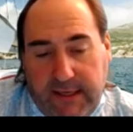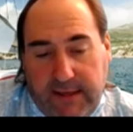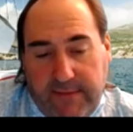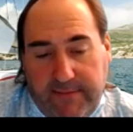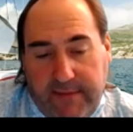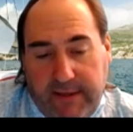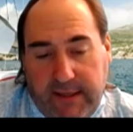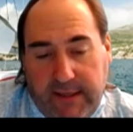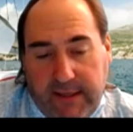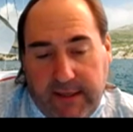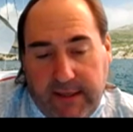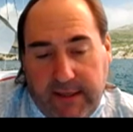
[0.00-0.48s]

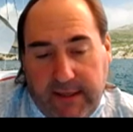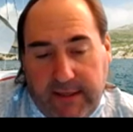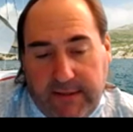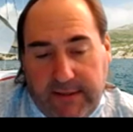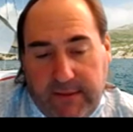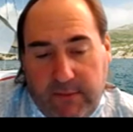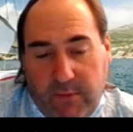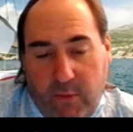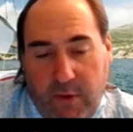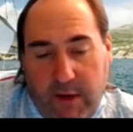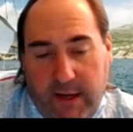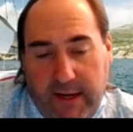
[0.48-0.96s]
because
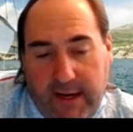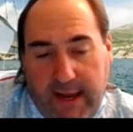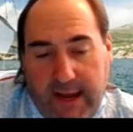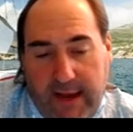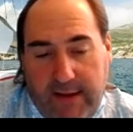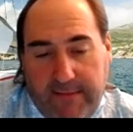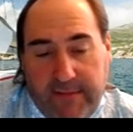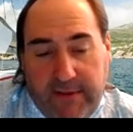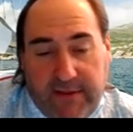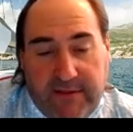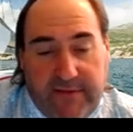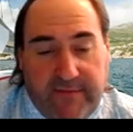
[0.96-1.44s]
in one
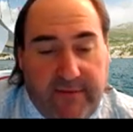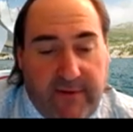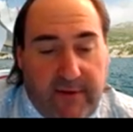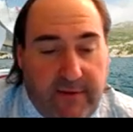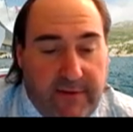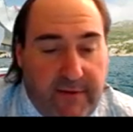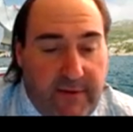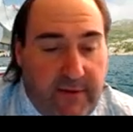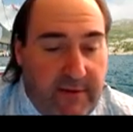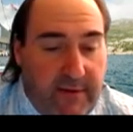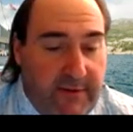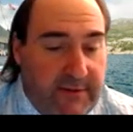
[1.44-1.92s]

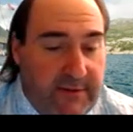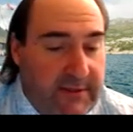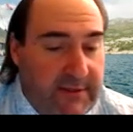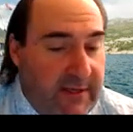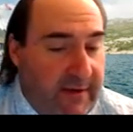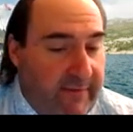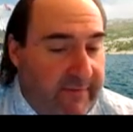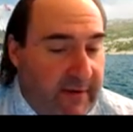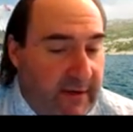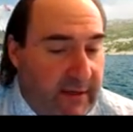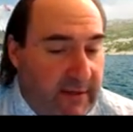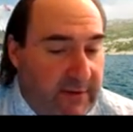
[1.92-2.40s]
atmosphere there's
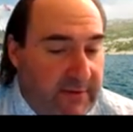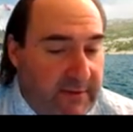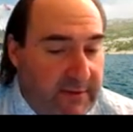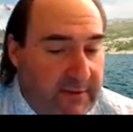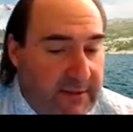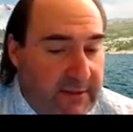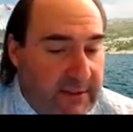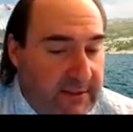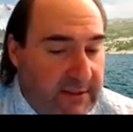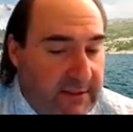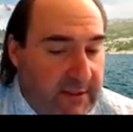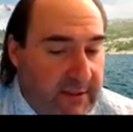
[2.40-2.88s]

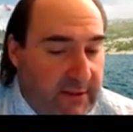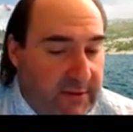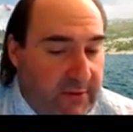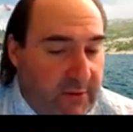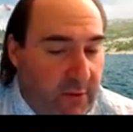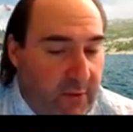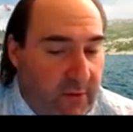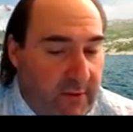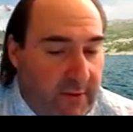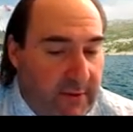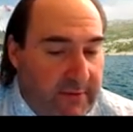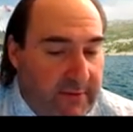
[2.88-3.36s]
760
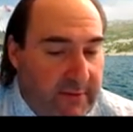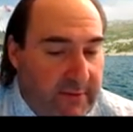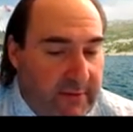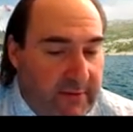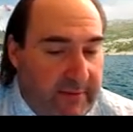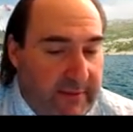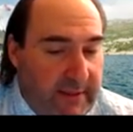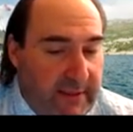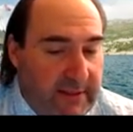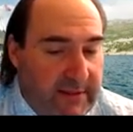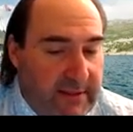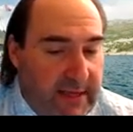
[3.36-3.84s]
torrs,
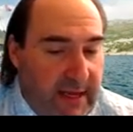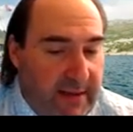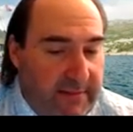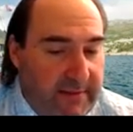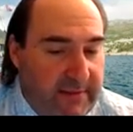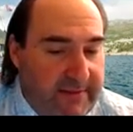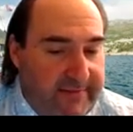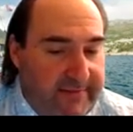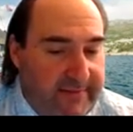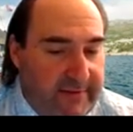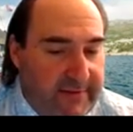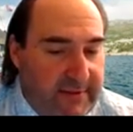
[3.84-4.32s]
which means
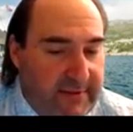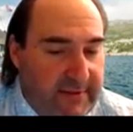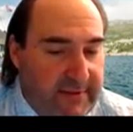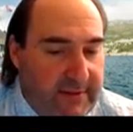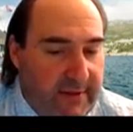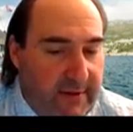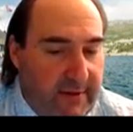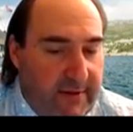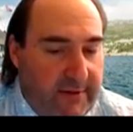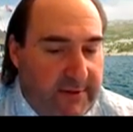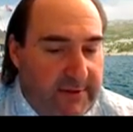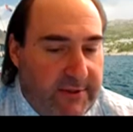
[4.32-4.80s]
atmospheres is
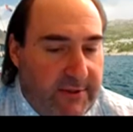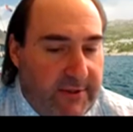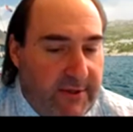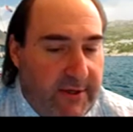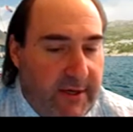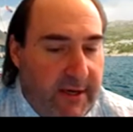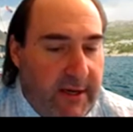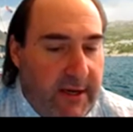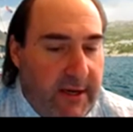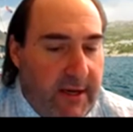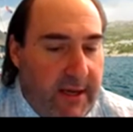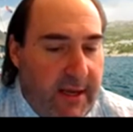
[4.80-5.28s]
larger.
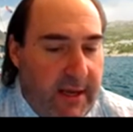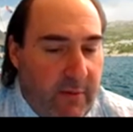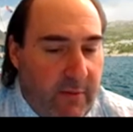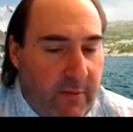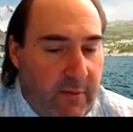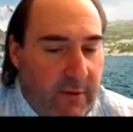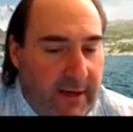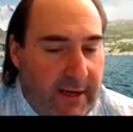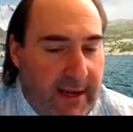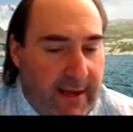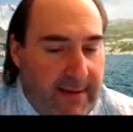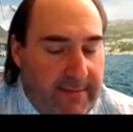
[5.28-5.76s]
And
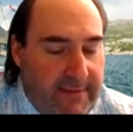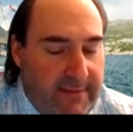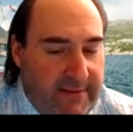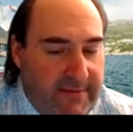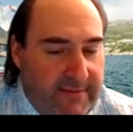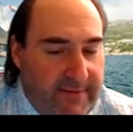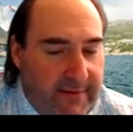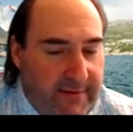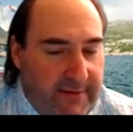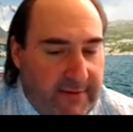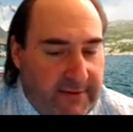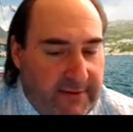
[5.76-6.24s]
one
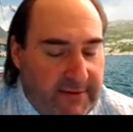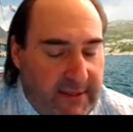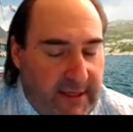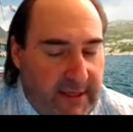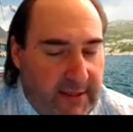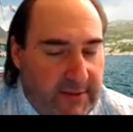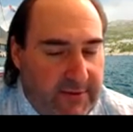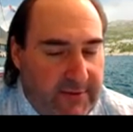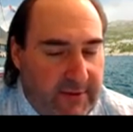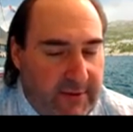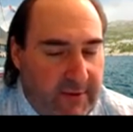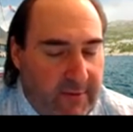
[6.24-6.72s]
atmosphere there's
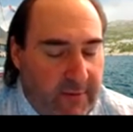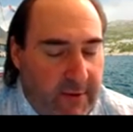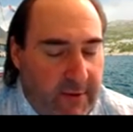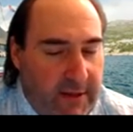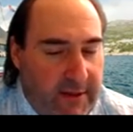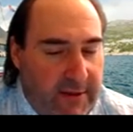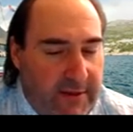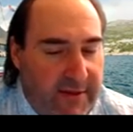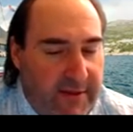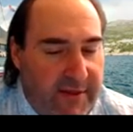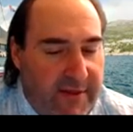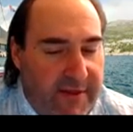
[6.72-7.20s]

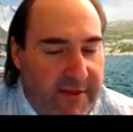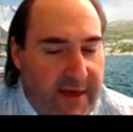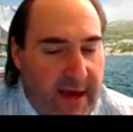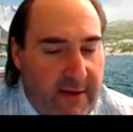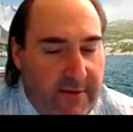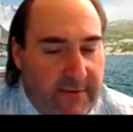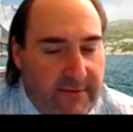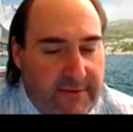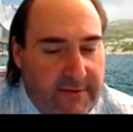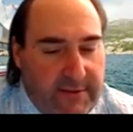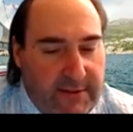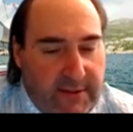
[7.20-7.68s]

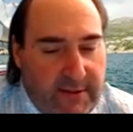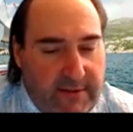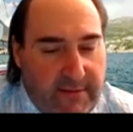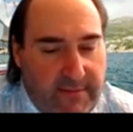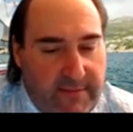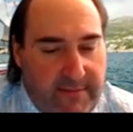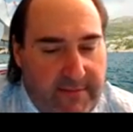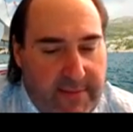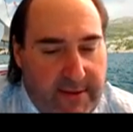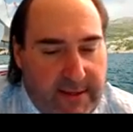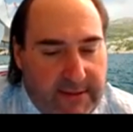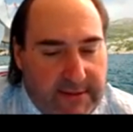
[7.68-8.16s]

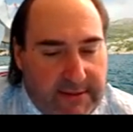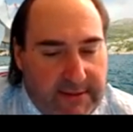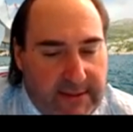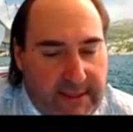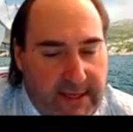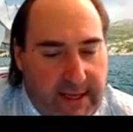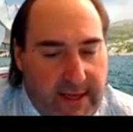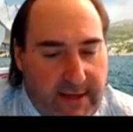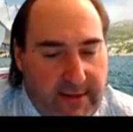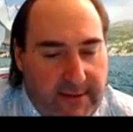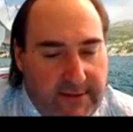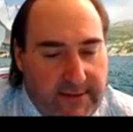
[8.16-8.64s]
101,000
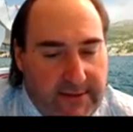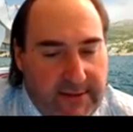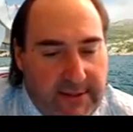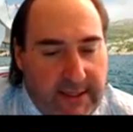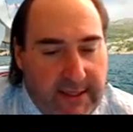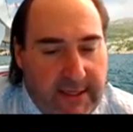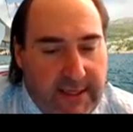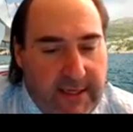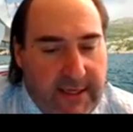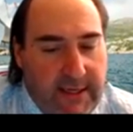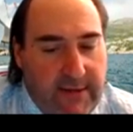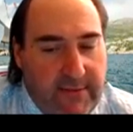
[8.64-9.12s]
pascals,
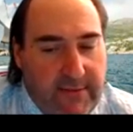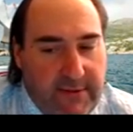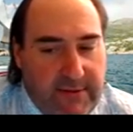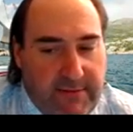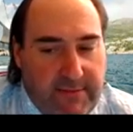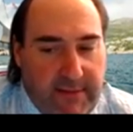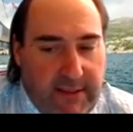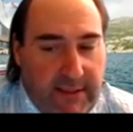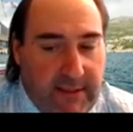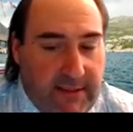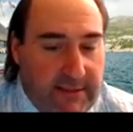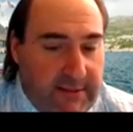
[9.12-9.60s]

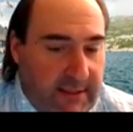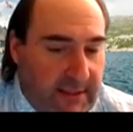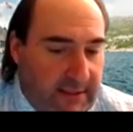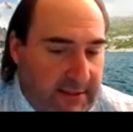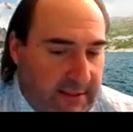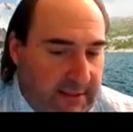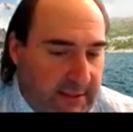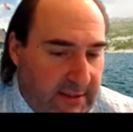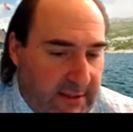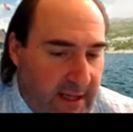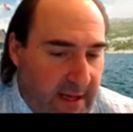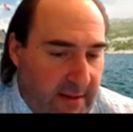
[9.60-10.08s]
which means
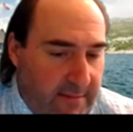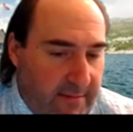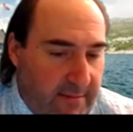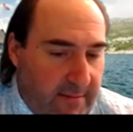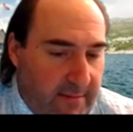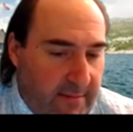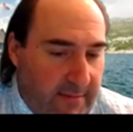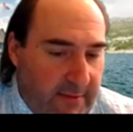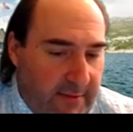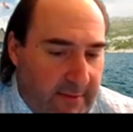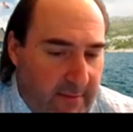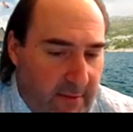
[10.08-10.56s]
that's a lot
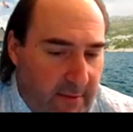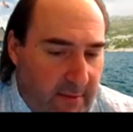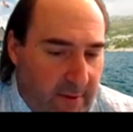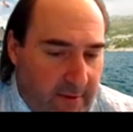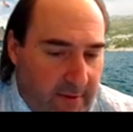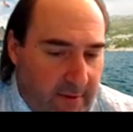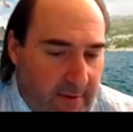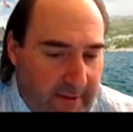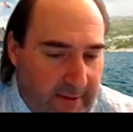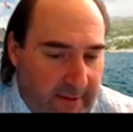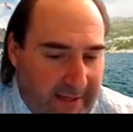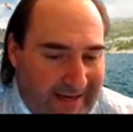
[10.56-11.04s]

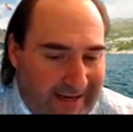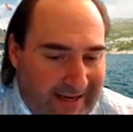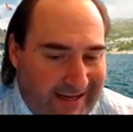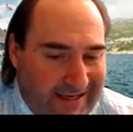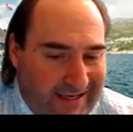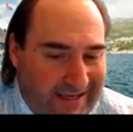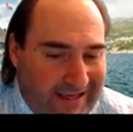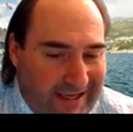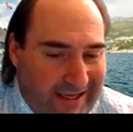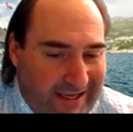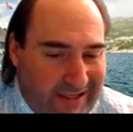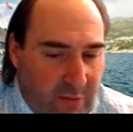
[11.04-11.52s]
more
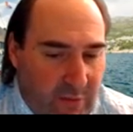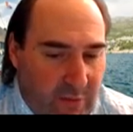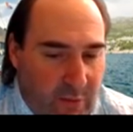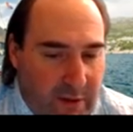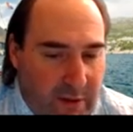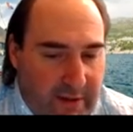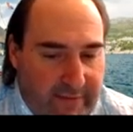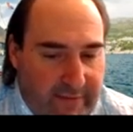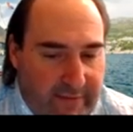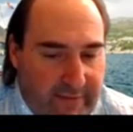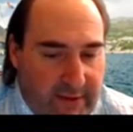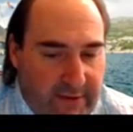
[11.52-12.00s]
needed to get the
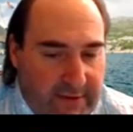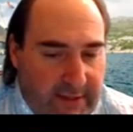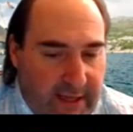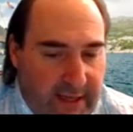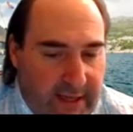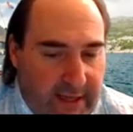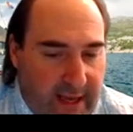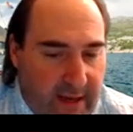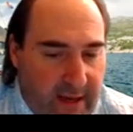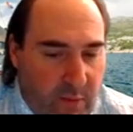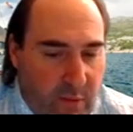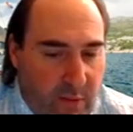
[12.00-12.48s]
one of those.
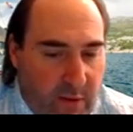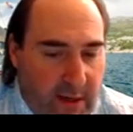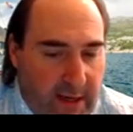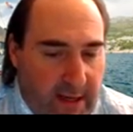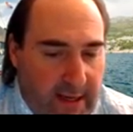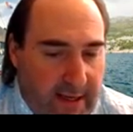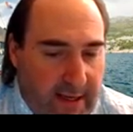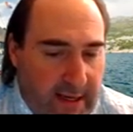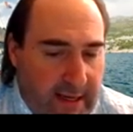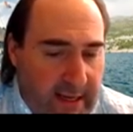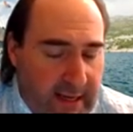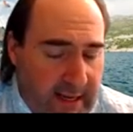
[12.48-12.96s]
And
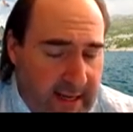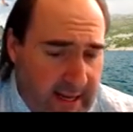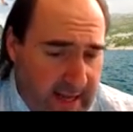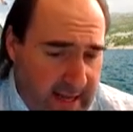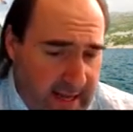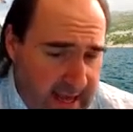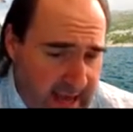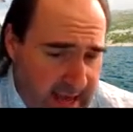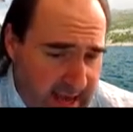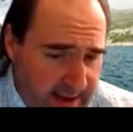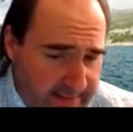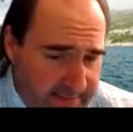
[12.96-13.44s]
one
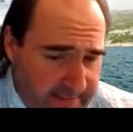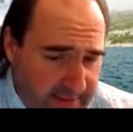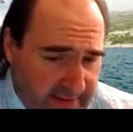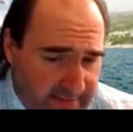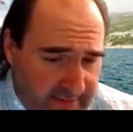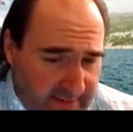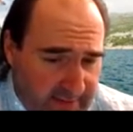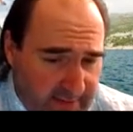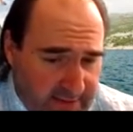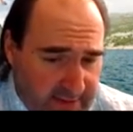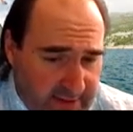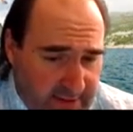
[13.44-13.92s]

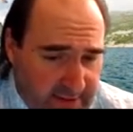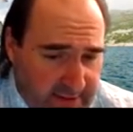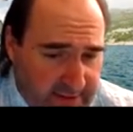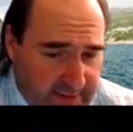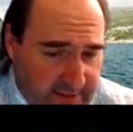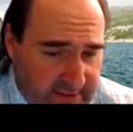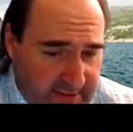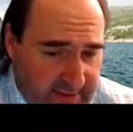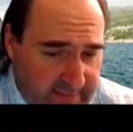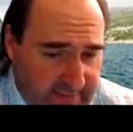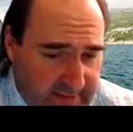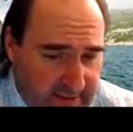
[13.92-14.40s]
atmosphere is also
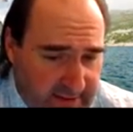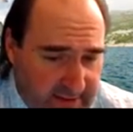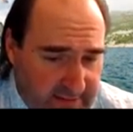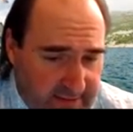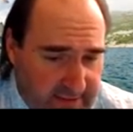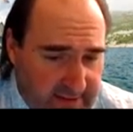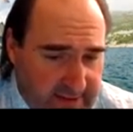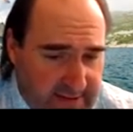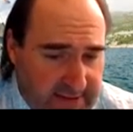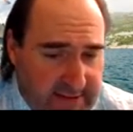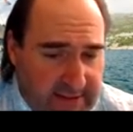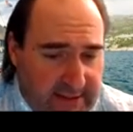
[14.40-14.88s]

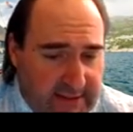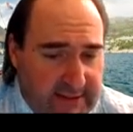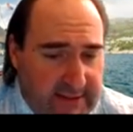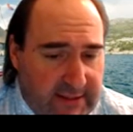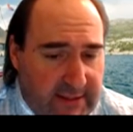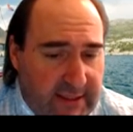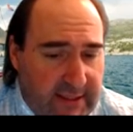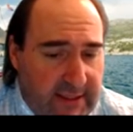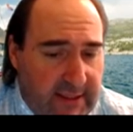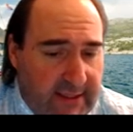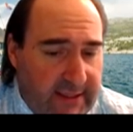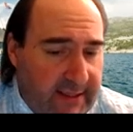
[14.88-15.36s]

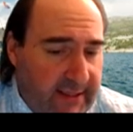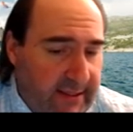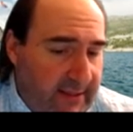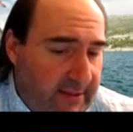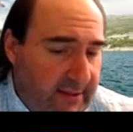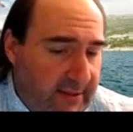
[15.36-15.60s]
760